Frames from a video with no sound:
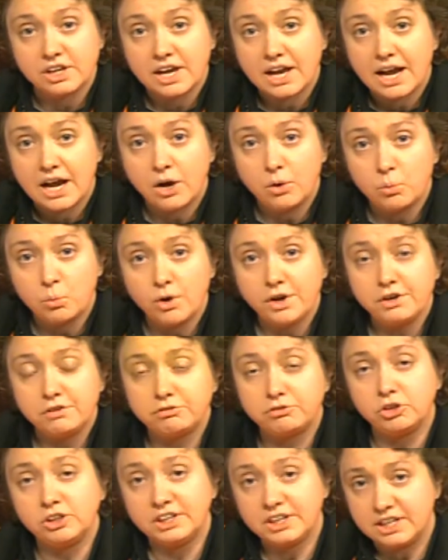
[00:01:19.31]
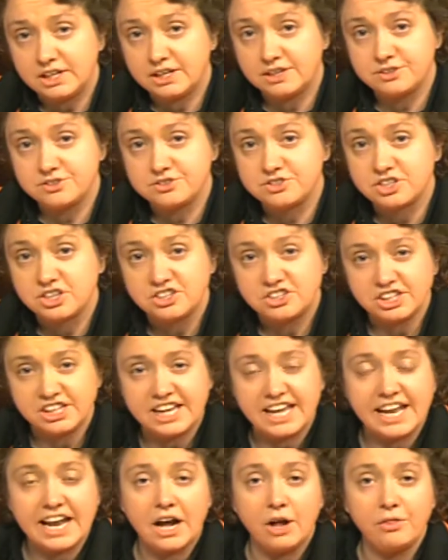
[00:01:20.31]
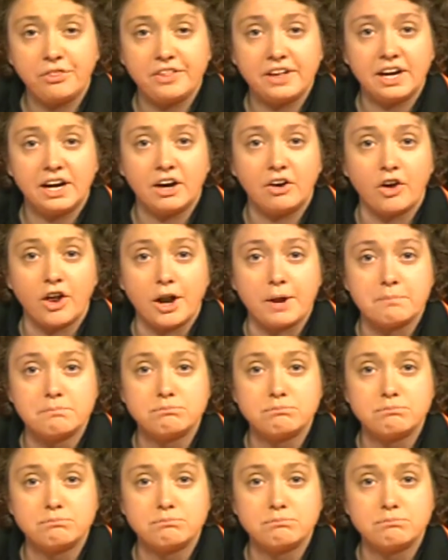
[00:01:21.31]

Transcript: how wonderful it is to get out there on a